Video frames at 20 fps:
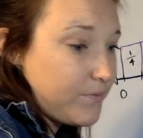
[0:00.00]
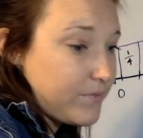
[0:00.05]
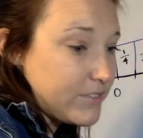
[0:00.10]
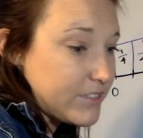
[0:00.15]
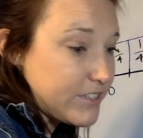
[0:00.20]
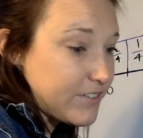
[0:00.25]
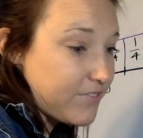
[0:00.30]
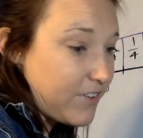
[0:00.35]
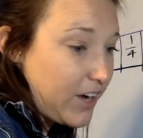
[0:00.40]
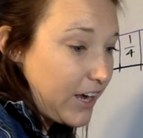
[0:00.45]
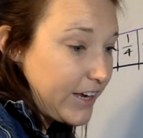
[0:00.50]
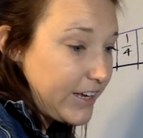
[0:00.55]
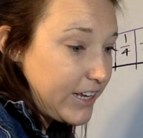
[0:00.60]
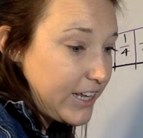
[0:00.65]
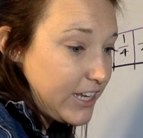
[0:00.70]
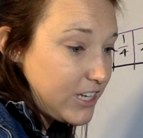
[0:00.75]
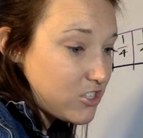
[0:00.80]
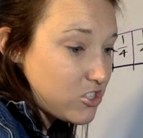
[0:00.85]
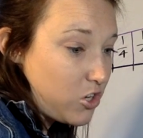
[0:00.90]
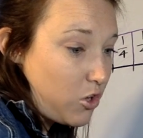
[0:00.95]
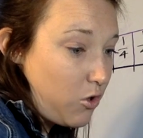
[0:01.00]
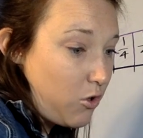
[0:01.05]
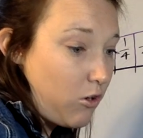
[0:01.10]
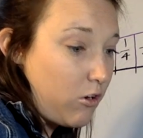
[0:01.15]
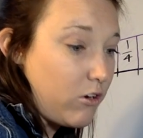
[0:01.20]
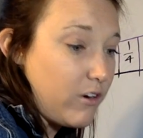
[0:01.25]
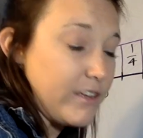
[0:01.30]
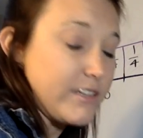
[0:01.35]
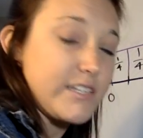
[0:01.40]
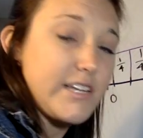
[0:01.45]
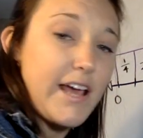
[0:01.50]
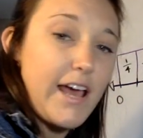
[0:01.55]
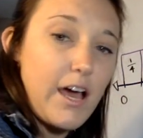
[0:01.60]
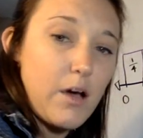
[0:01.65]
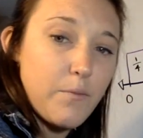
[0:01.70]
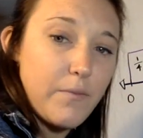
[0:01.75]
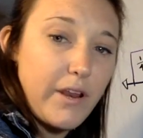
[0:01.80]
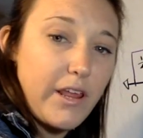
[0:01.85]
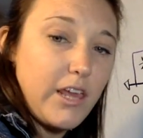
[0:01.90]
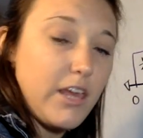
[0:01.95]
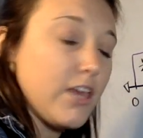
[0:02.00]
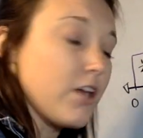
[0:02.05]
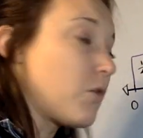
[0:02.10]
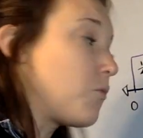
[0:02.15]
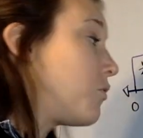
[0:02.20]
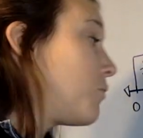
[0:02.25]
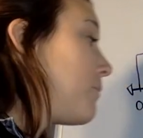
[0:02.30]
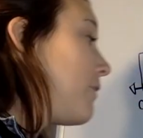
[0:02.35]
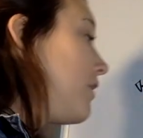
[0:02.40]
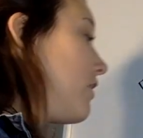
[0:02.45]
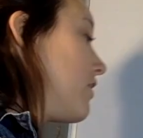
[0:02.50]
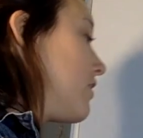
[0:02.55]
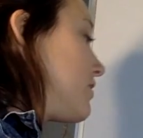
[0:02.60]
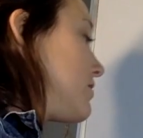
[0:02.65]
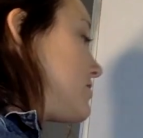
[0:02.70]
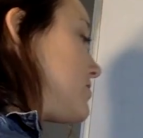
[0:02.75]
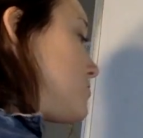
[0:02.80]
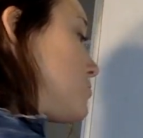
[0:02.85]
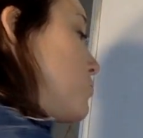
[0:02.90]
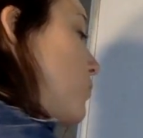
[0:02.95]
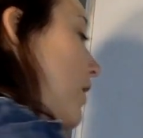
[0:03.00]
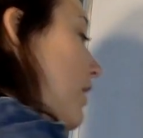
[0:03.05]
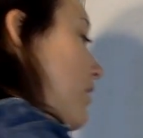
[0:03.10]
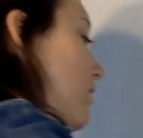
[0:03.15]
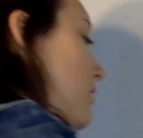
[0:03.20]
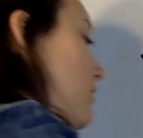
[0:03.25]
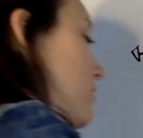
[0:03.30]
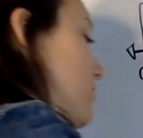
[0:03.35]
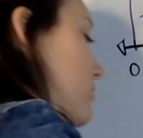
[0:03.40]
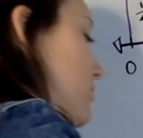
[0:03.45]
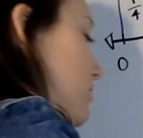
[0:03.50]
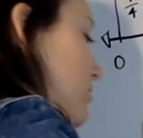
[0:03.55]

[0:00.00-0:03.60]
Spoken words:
Divide each whole into how many equal parts? Well,